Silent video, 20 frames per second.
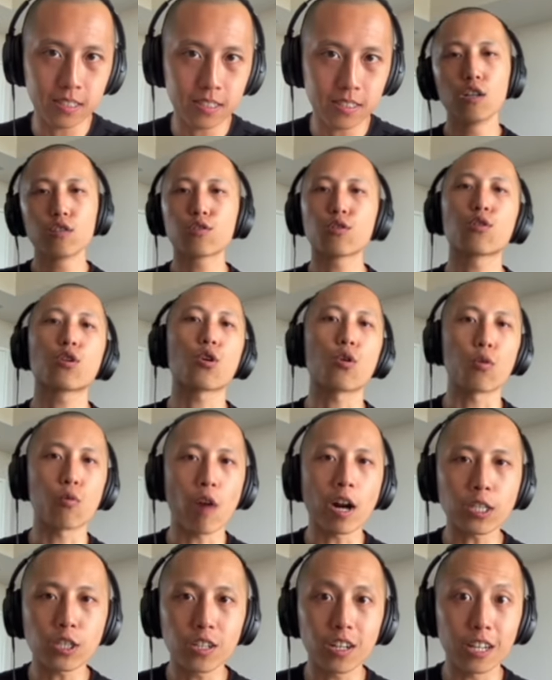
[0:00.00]
So
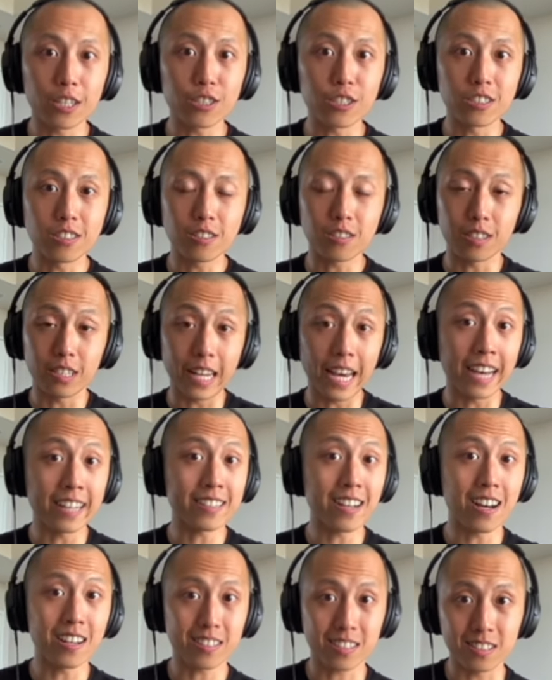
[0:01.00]
congratulations to the
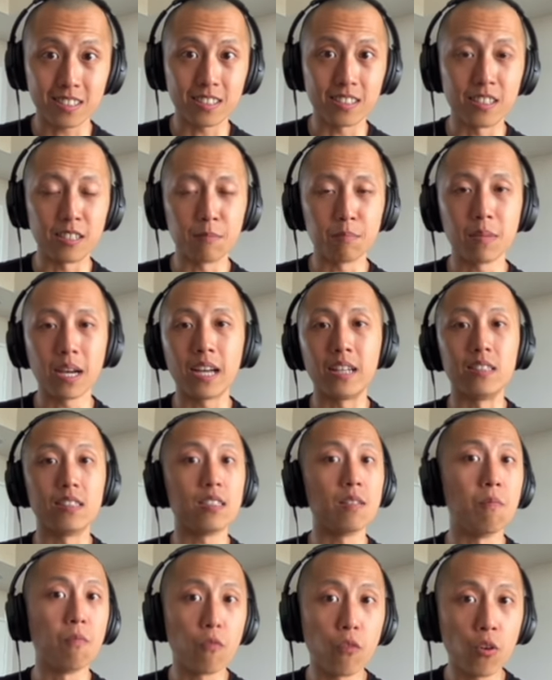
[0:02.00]
Airtasker team and
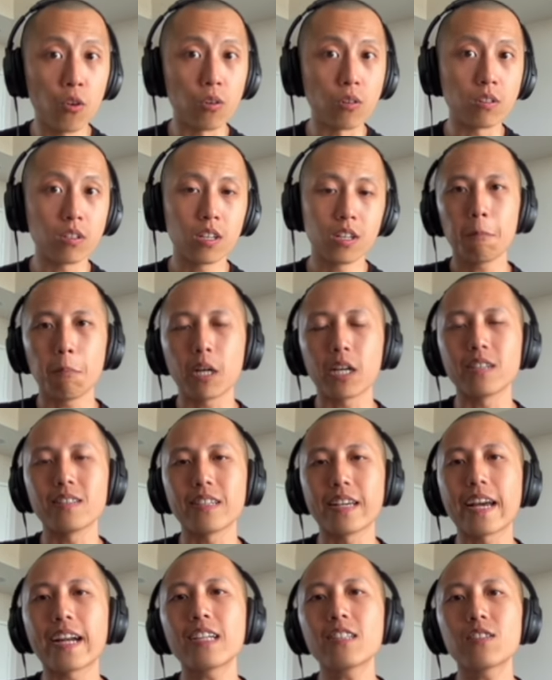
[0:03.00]
Tim Fung, because
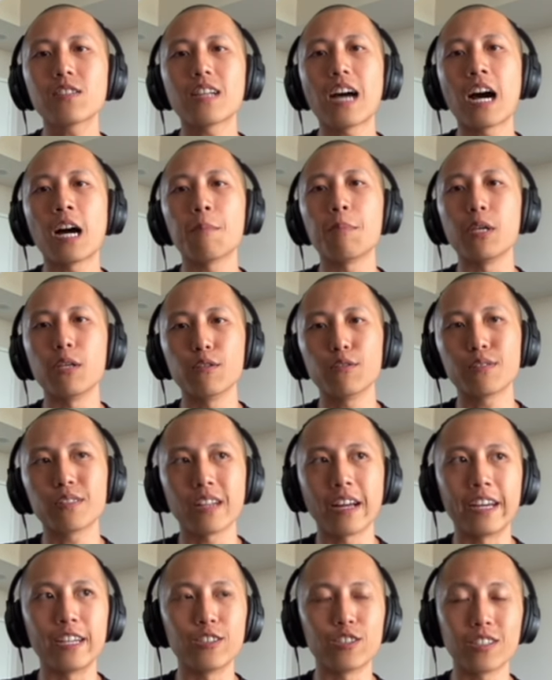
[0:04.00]
getting to the IPO
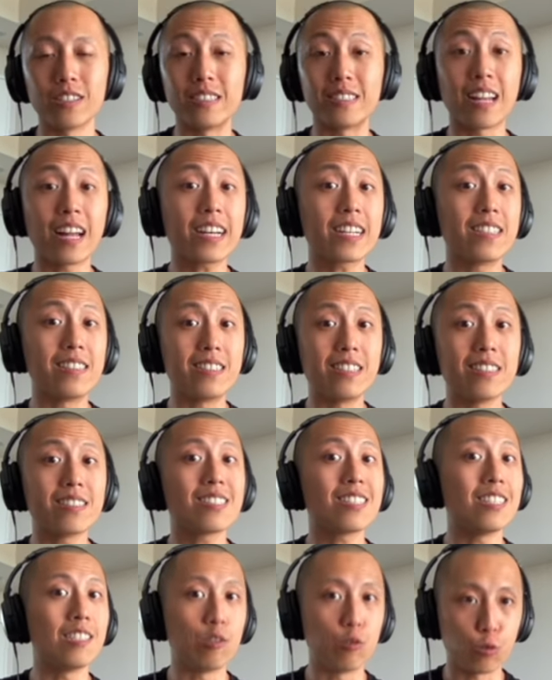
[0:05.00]
stage is like a
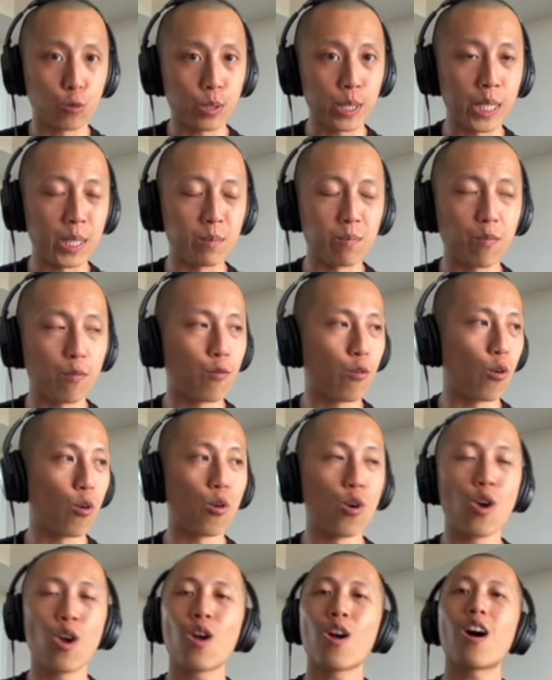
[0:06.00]
distant dream for
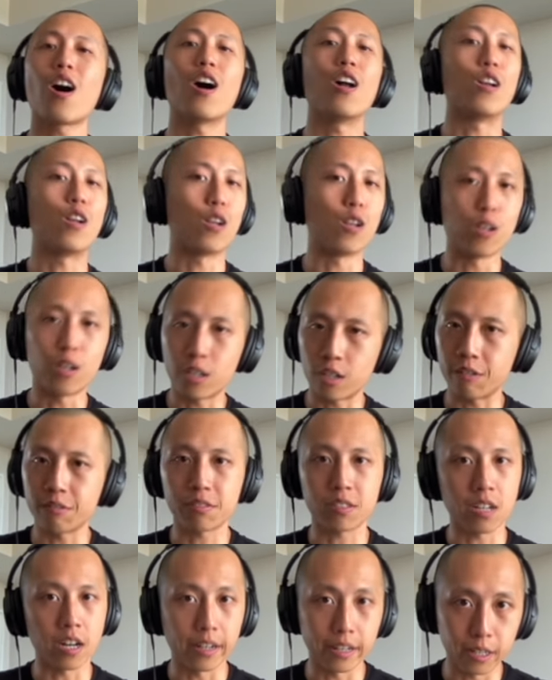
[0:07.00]
a lot of
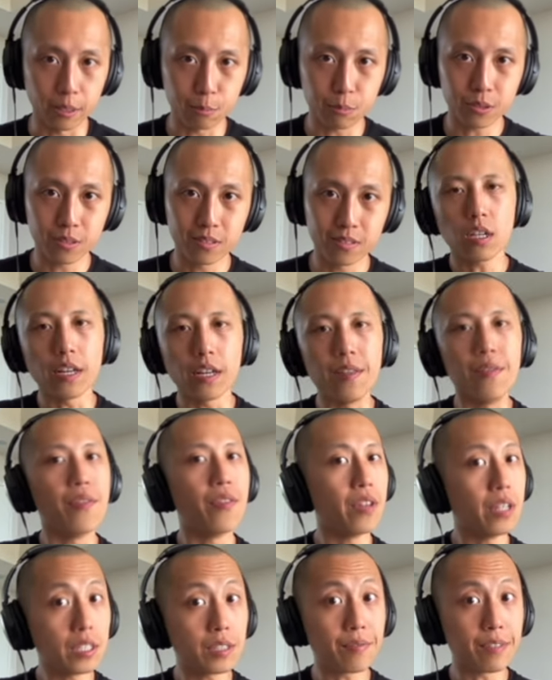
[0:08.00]
startups. In
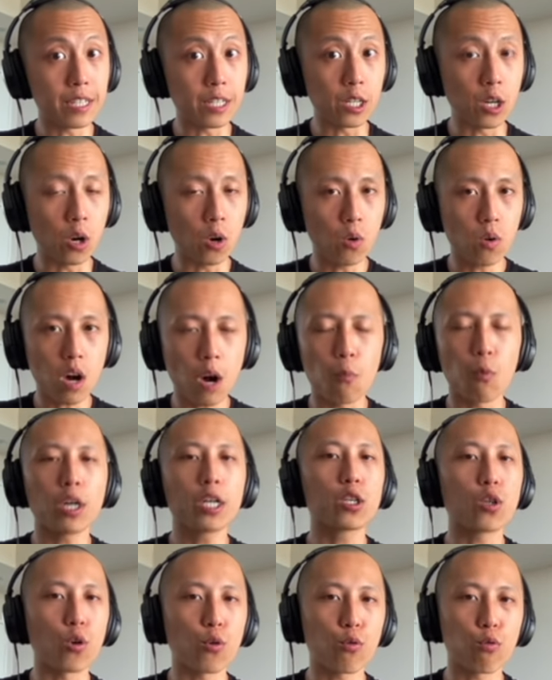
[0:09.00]
this video, I want to
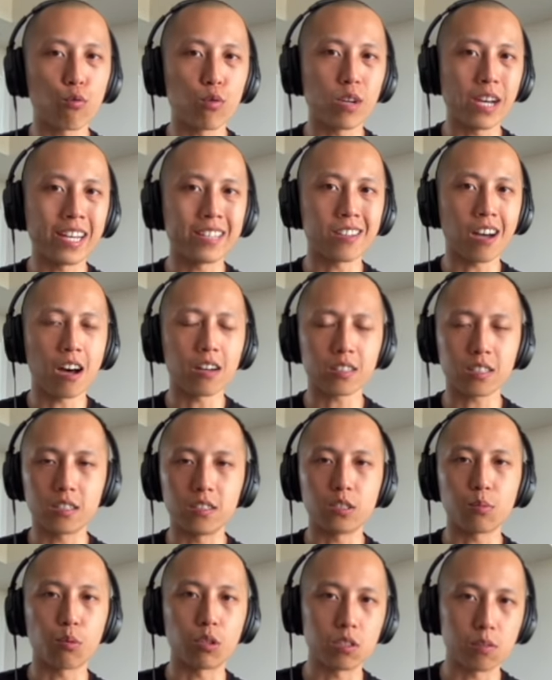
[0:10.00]
go through Airtasker's
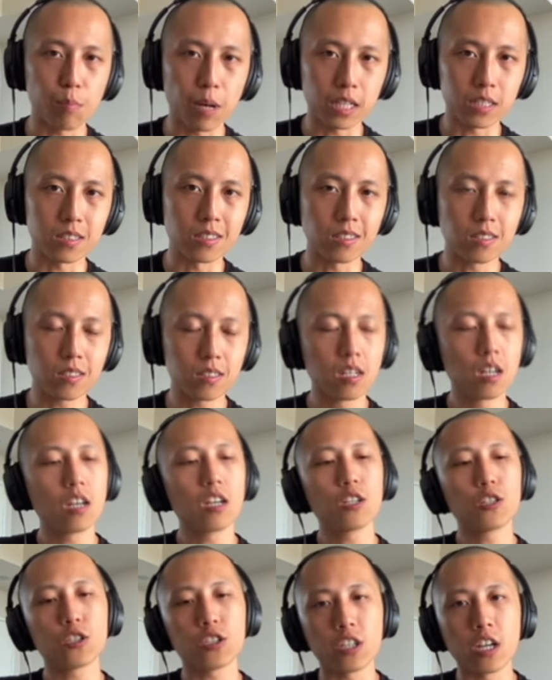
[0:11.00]
perspectives,
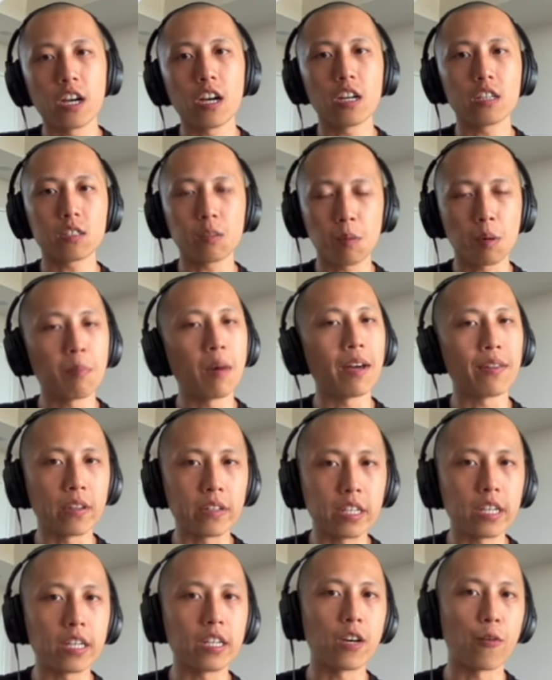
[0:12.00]
share some of my
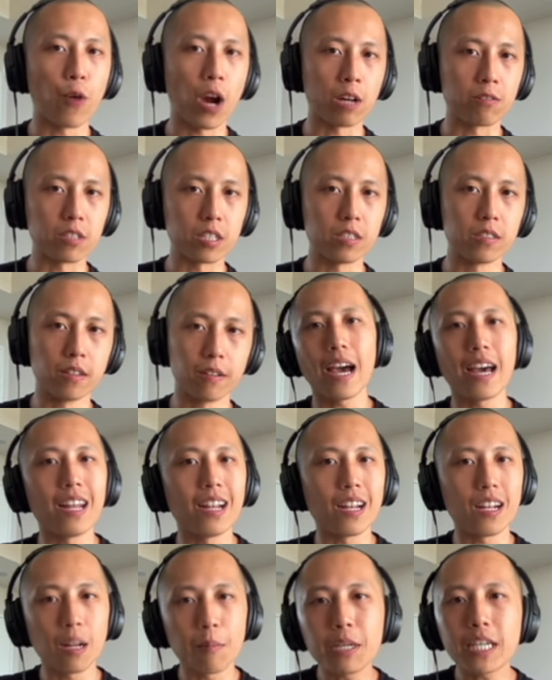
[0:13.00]
thinking around it, and
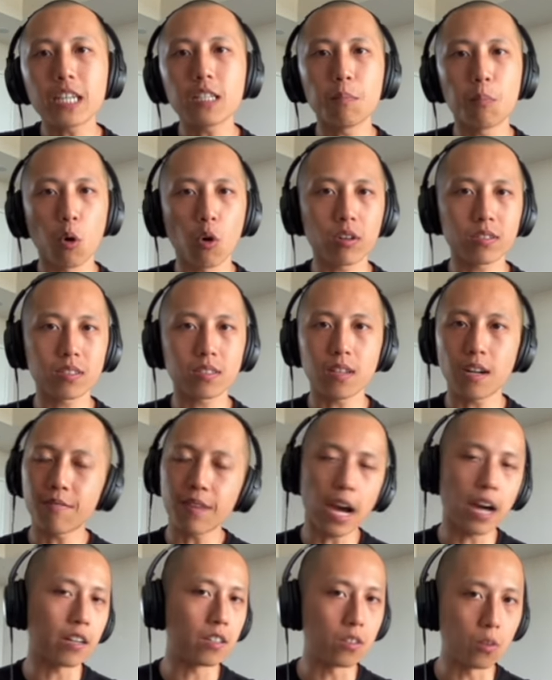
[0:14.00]
let me get the boring stuff
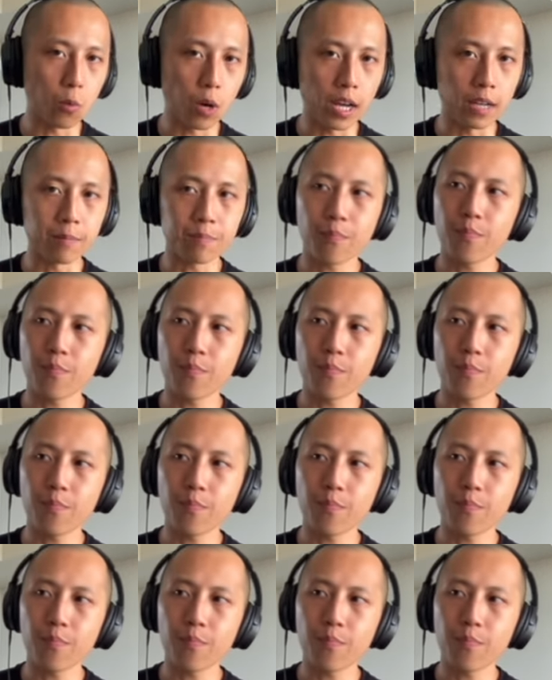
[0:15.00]
out of the way.